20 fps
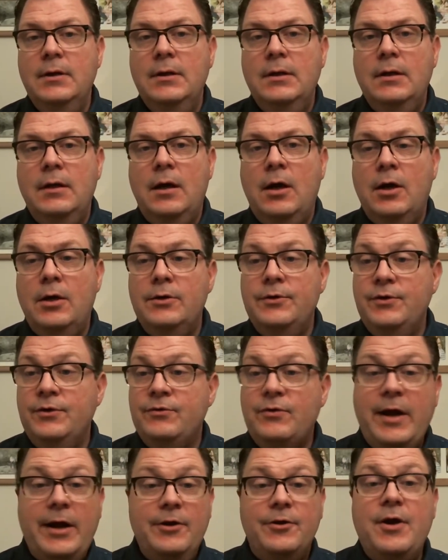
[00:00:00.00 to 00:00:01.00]
our
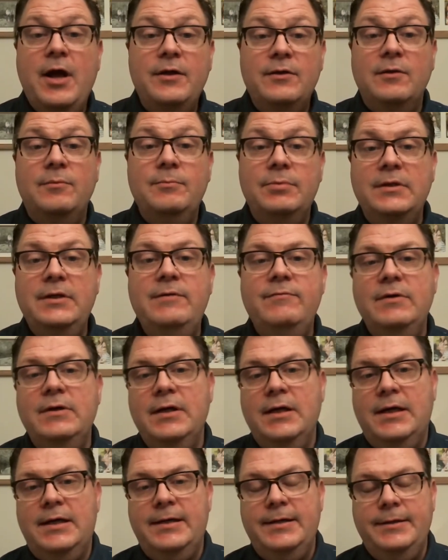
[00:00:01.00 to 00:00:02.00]
desire not to believe in
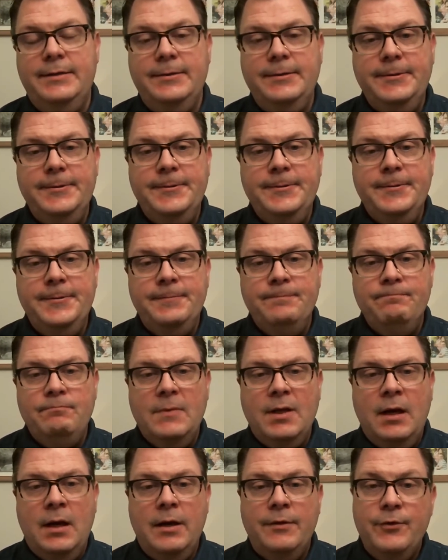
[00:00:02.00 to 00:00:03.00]

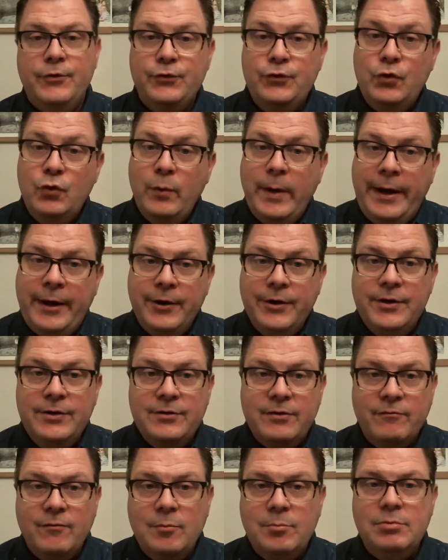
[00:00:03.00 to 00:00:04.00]
God. There's two areas
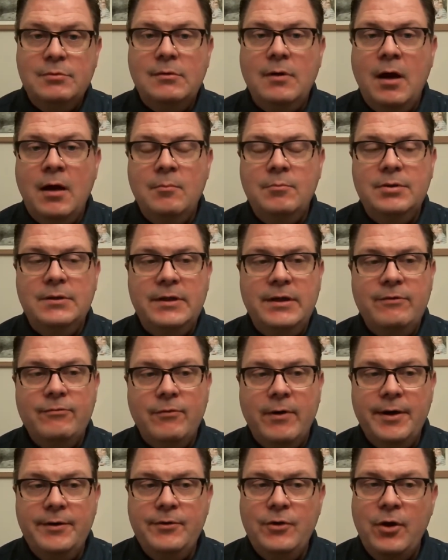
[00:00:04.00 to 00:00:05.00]
of unbelief,
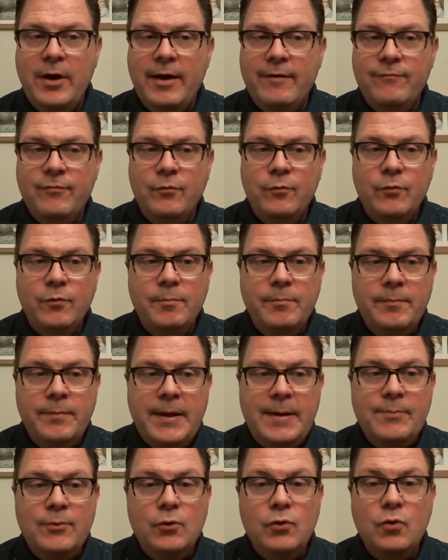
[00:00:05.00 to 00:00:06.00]
right? You have
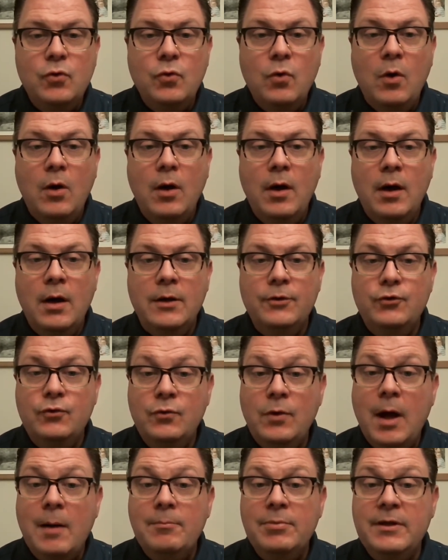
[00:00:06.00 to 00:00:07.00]
people who do
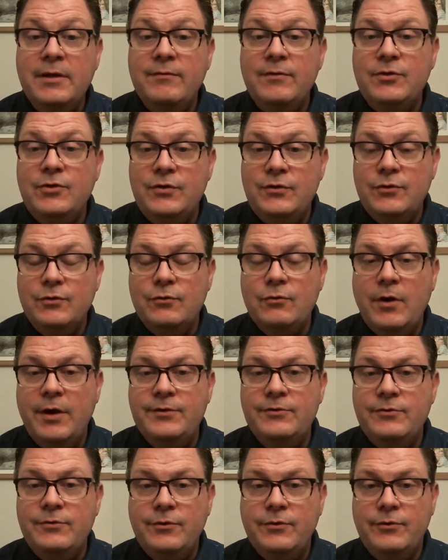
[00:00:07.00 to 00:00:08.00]
not believe in Jesus Christ
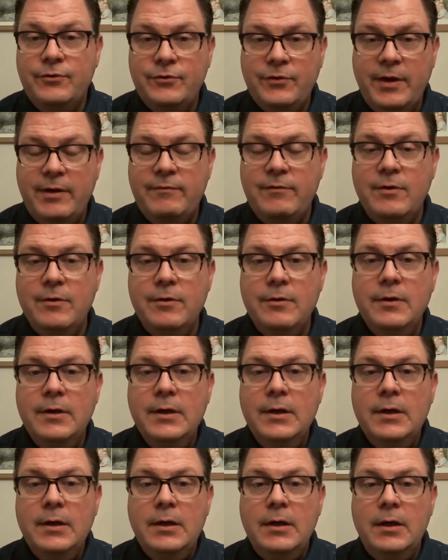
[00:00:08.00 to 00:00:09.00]
as their Savior.
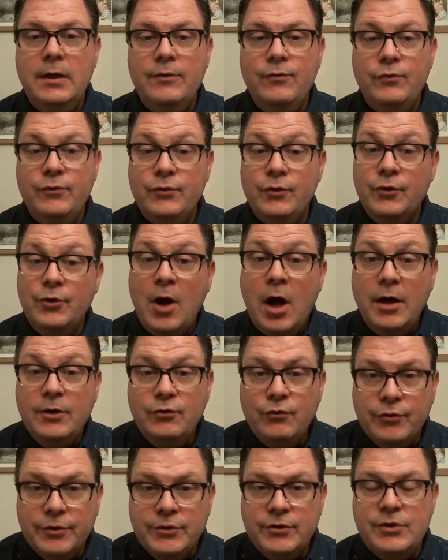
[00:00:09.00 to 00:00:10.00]
Those are
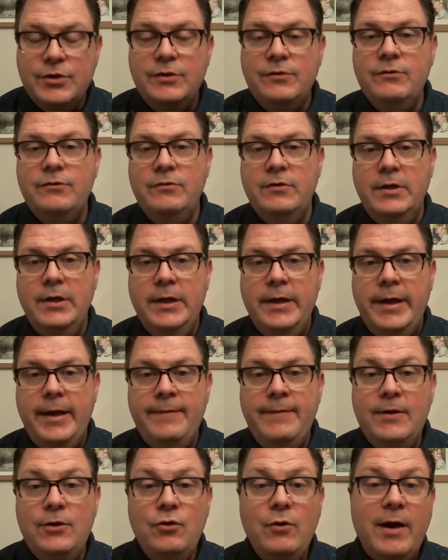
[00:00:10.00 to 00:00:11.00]
non-Christians. And
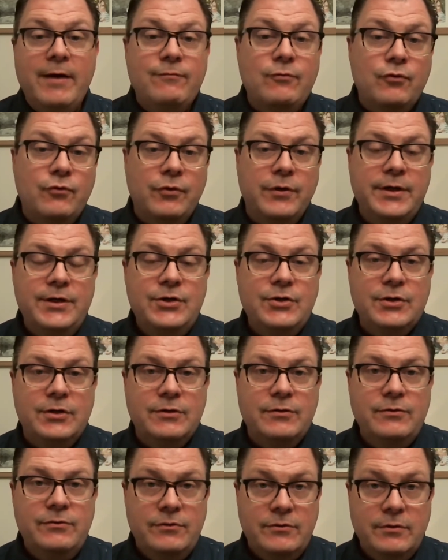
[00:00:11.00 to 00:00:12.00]
then you have
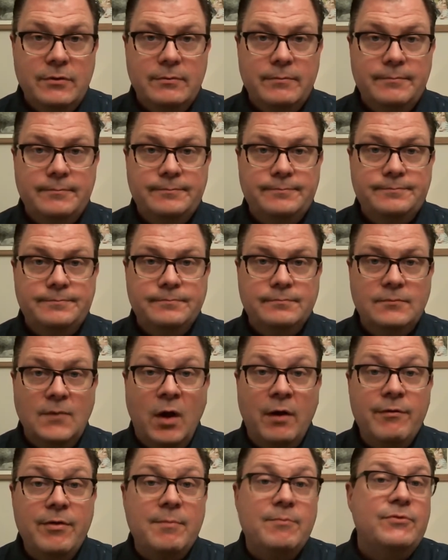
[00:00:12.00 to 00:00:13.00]
Christians
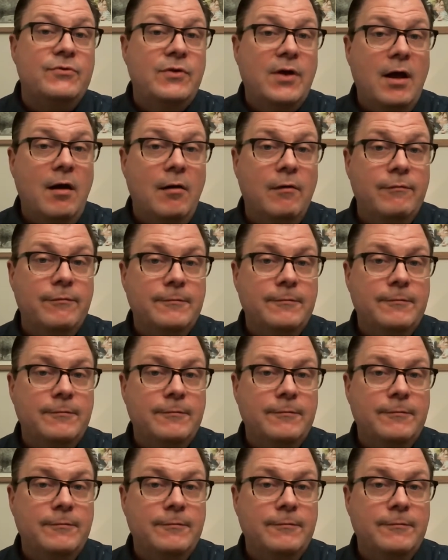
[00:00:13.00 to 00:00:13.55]
of themselves